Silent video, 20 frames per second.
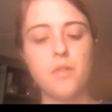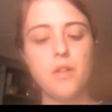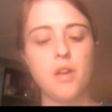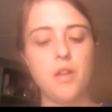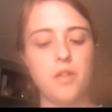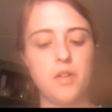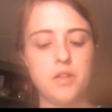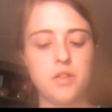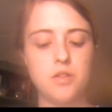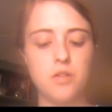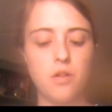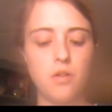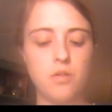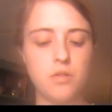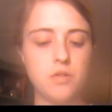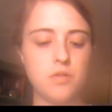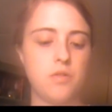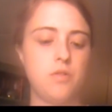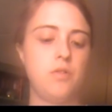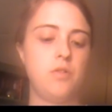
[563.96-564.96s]
This is
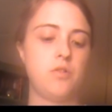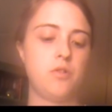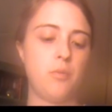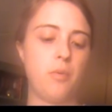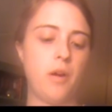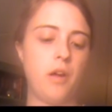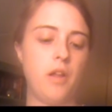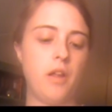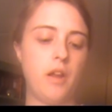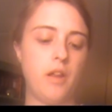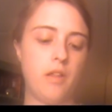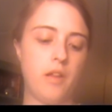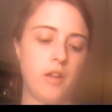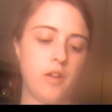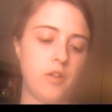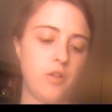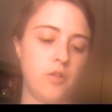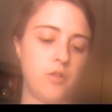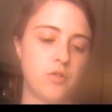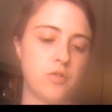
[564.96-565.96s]
also a neutral palette. I
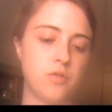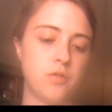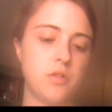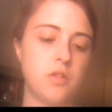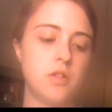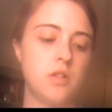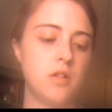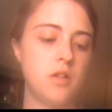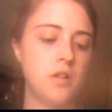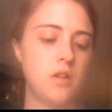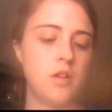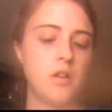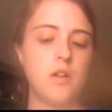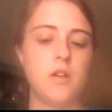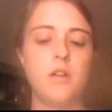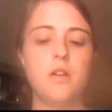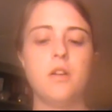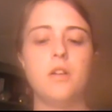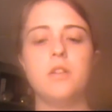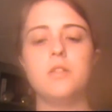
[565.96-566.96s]
like neutrals.
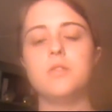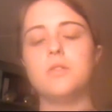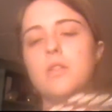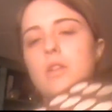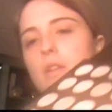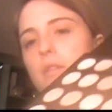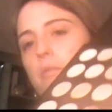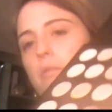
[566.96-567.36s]
So you have